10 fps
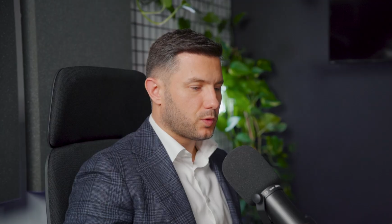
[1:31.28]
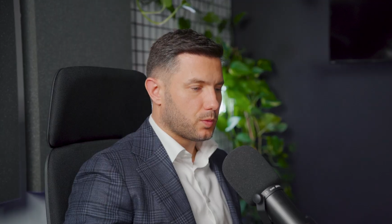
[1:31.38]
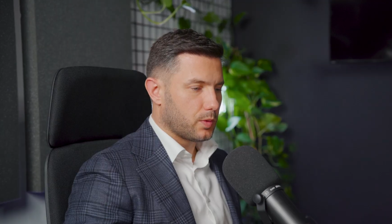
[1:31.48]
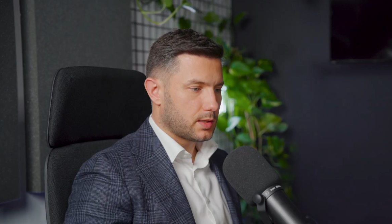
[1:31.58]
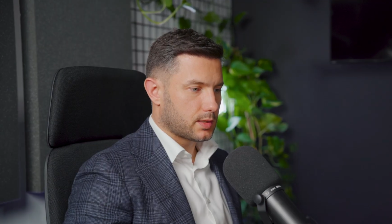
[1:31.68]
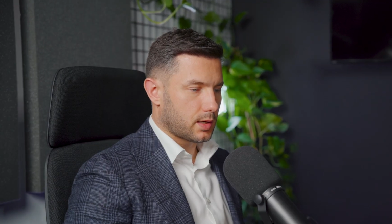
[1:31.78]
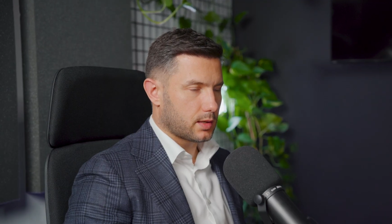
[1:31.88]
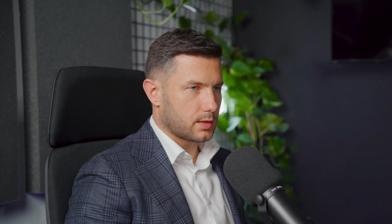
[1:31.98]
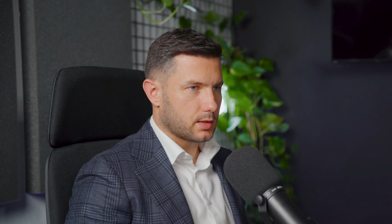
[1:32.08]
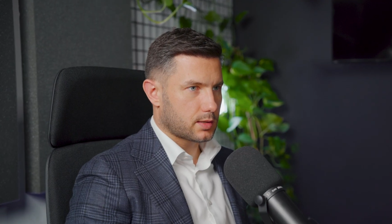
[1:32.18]
to
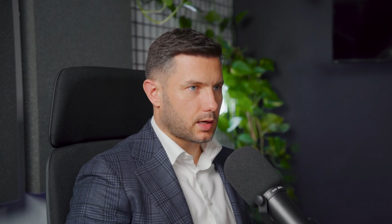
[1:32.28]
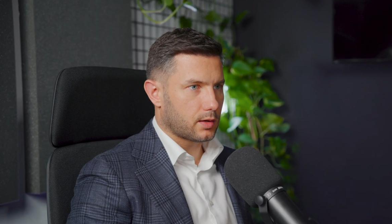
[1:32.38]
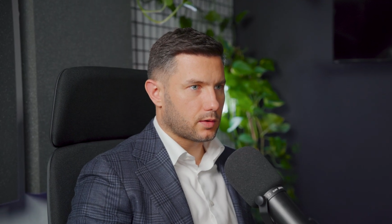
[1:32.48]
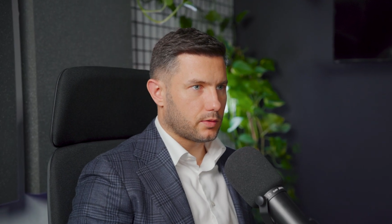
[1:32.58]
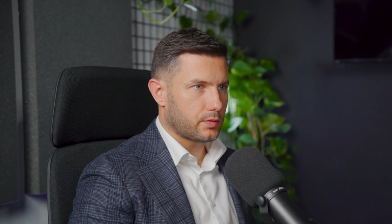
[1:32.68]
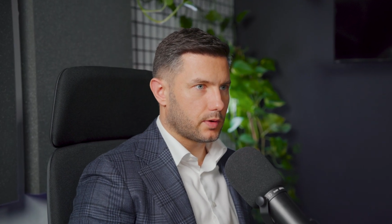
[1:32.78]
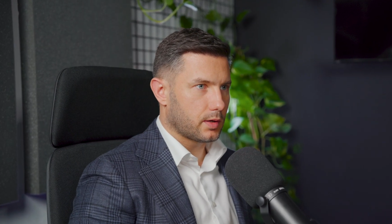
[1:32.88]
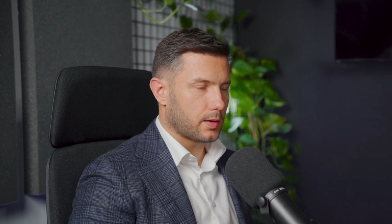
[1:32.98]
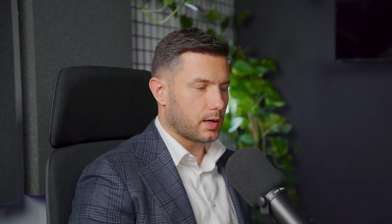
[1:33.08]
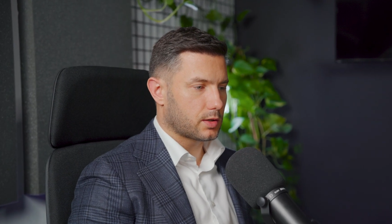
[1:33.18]
withstand this kind of
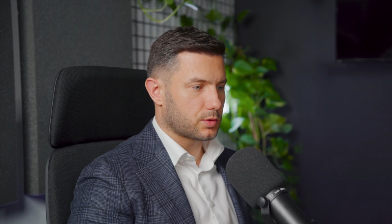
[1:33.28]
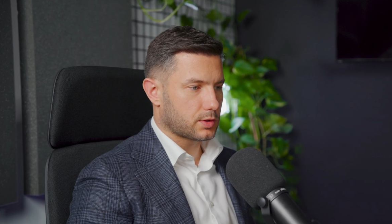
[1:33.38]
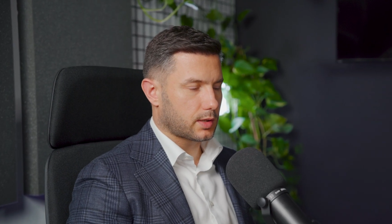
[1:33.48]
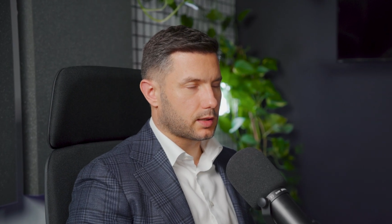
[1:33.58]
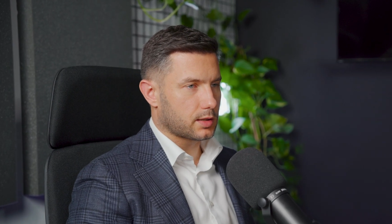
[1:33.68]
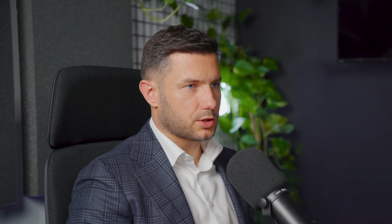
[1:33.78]
electrostatic